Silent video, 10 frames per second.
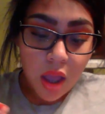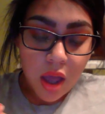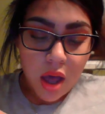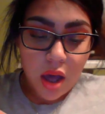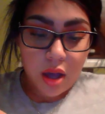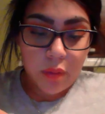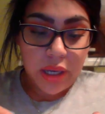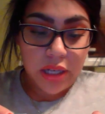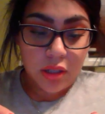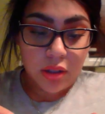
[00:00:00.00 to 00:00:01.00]

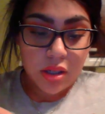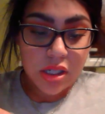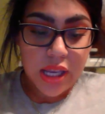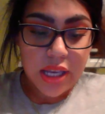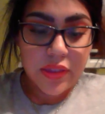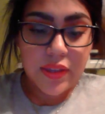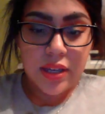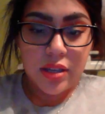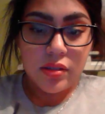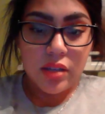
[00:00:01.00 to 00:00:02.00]
And it looks like
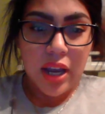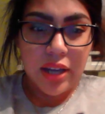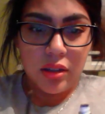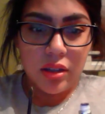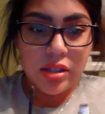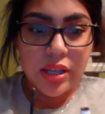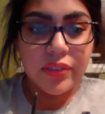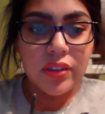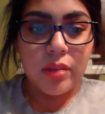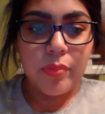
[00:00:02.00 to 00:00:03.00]
this. It kind of looks like
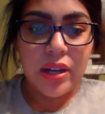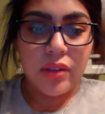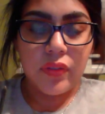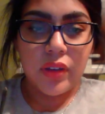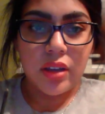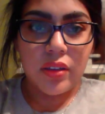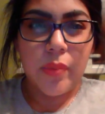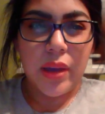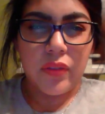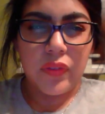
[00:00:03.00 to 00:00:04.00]
the
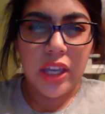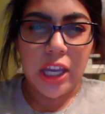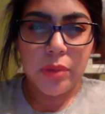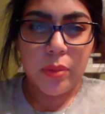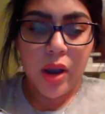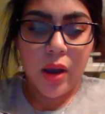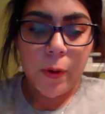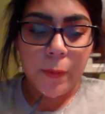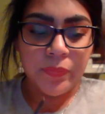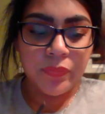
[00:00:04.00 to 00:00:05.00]
Benefit Gimme Brow.
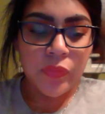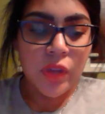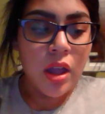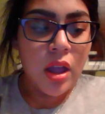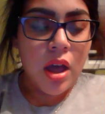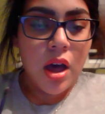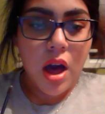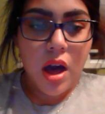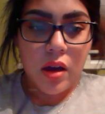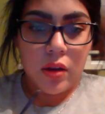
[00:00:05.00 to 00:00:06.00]

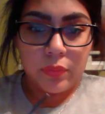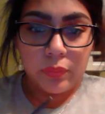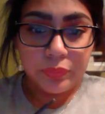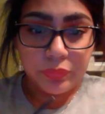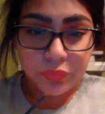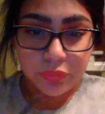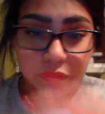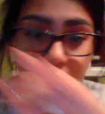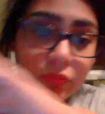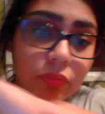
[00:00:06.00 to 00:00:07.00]

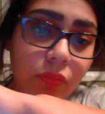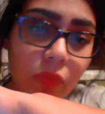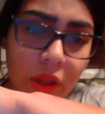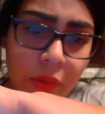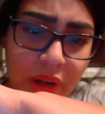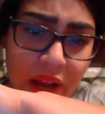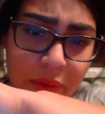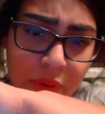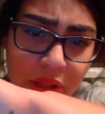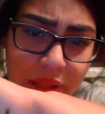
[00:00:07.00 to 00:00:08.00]
But I
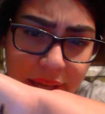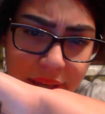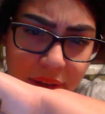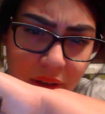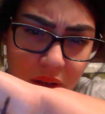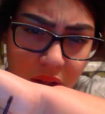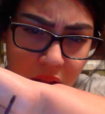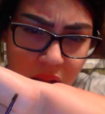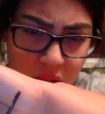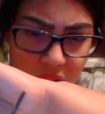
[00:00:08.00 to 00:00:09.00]
really like it.
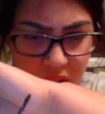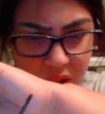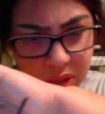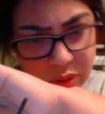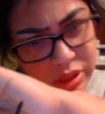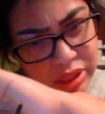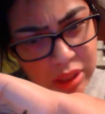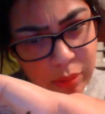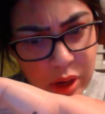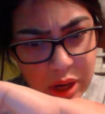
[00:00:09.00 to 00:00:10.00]
It's a little teeny
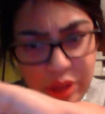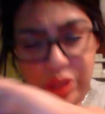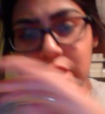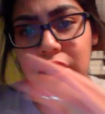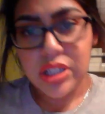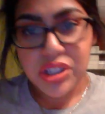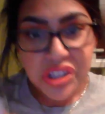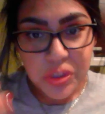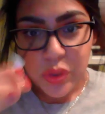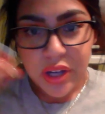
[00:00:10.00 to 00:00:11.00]
brush, and it just
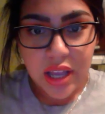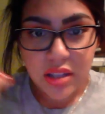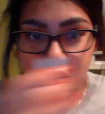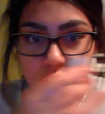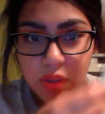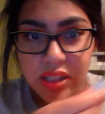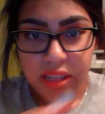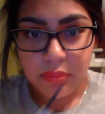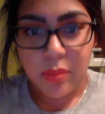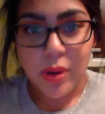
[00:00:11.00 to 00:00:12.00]
did what it had to do. It set
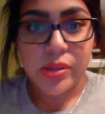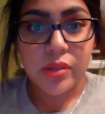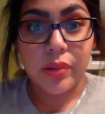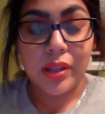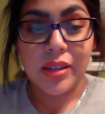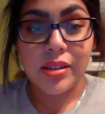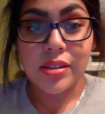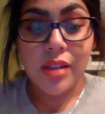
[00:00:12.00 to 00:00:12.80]
my brows in place.